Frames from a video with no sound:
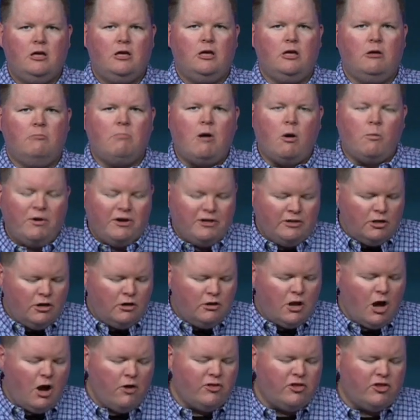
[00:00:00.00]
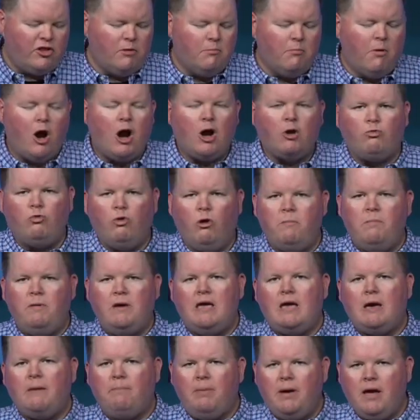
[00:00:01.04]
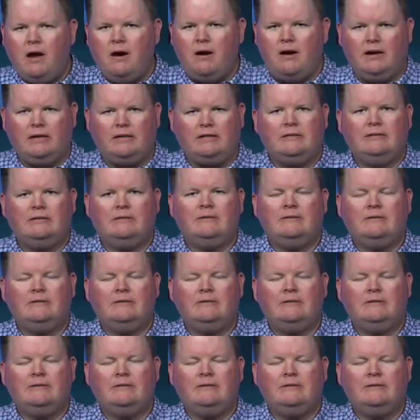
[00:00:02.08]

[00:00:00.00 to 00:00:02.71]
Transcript: But we do know that the mark will be apparent.